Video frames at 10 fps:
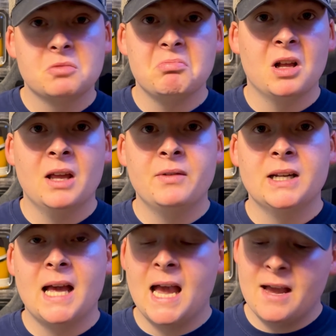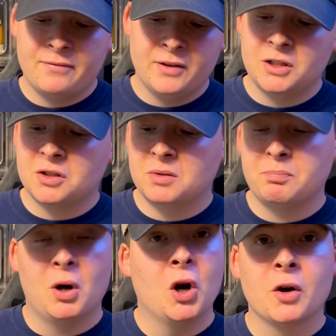11 and a half fits
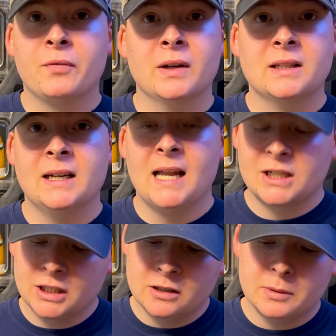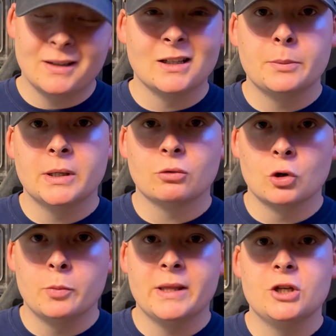perfect and it actually gives me a little bit of
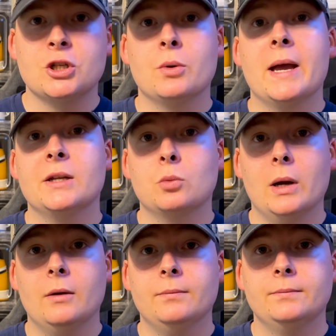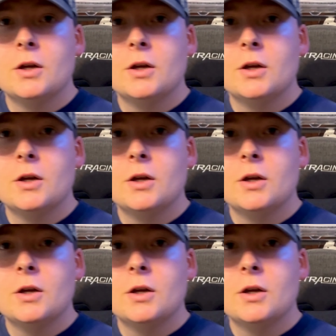room in the shoe as well.